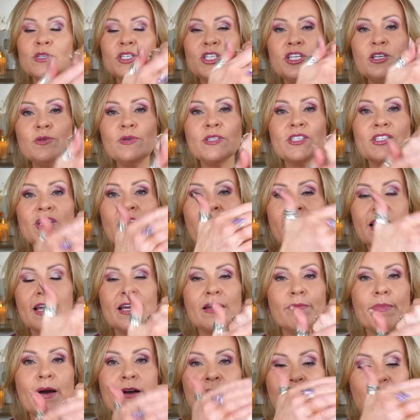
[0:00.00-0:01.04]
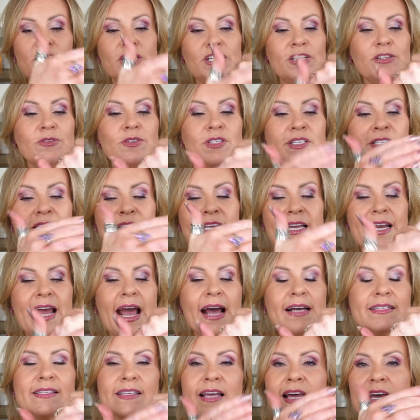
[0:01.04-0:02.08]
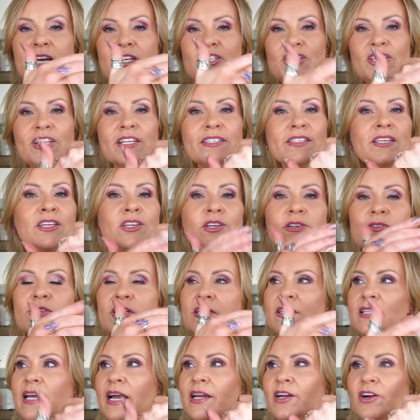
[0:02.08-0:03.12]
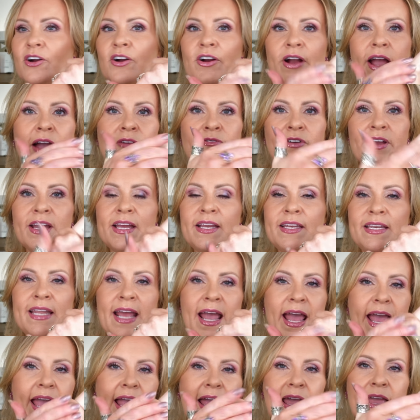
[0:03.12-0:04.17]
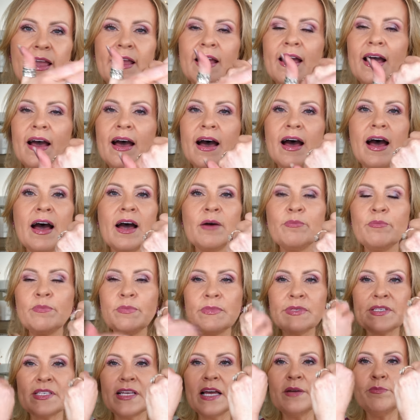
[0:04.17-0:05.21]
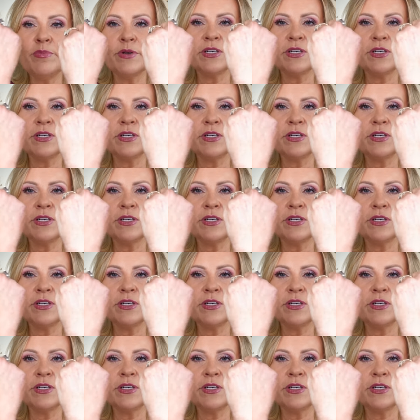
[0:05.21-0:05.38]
what she was talking about. She uses it as, she doesn't use it like her everyday um, sun